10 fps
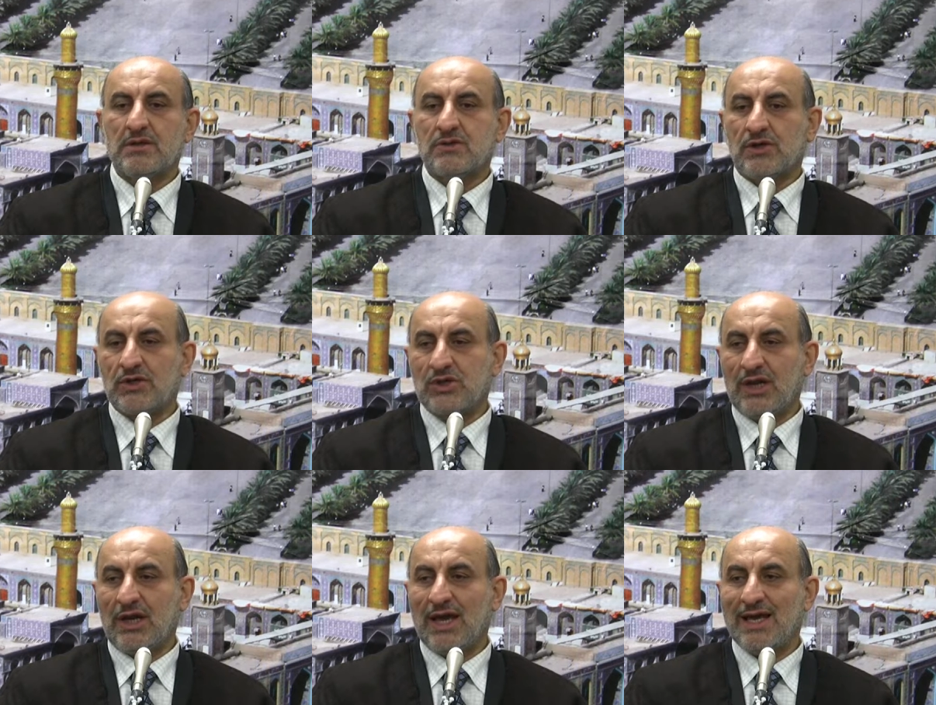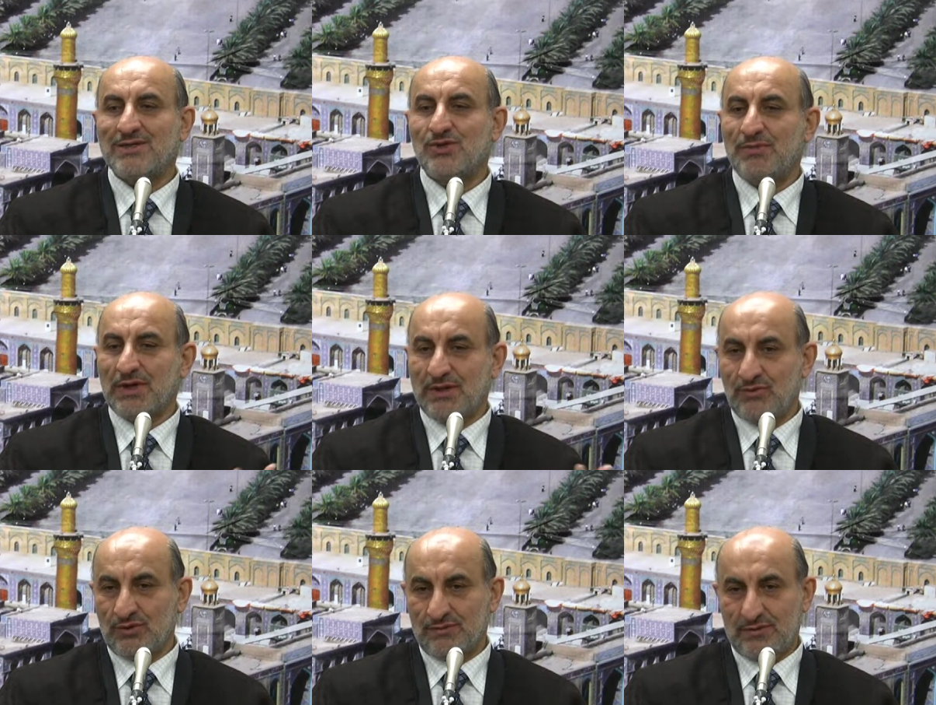so naturally has to be
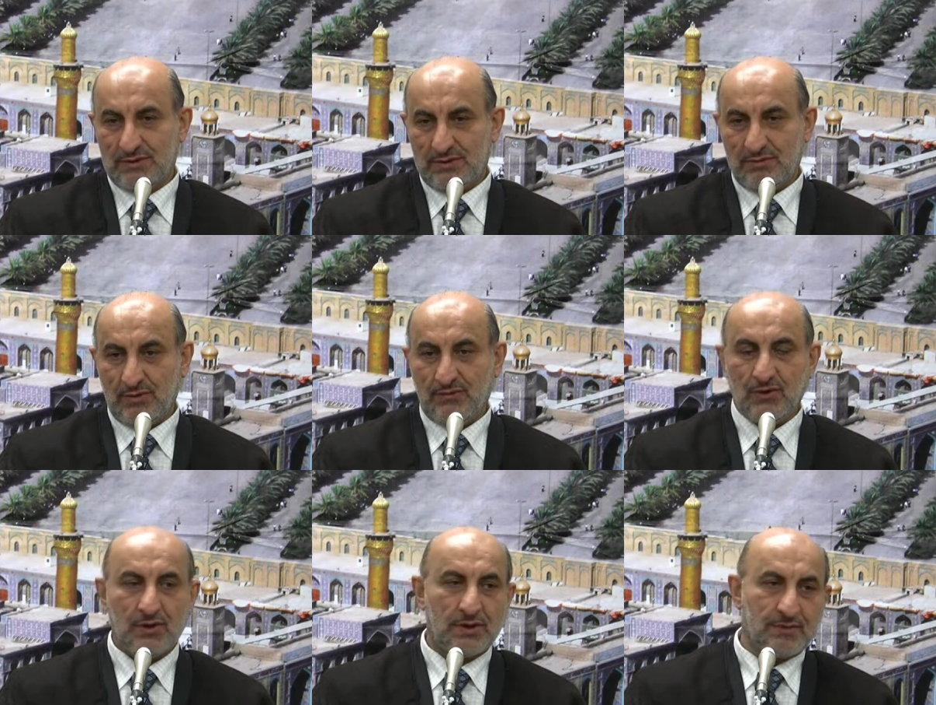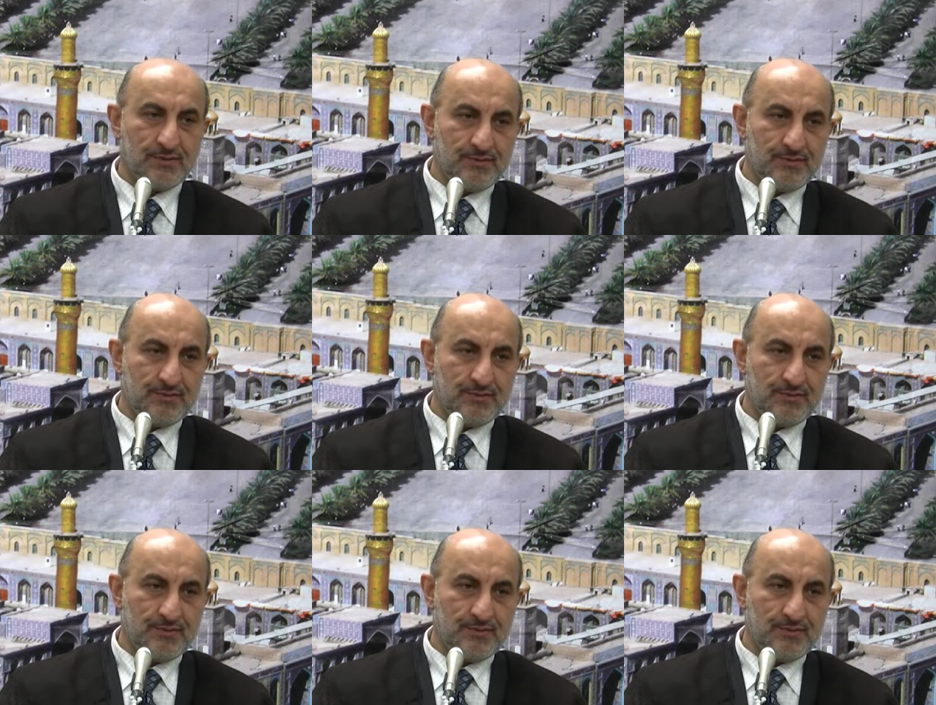removed before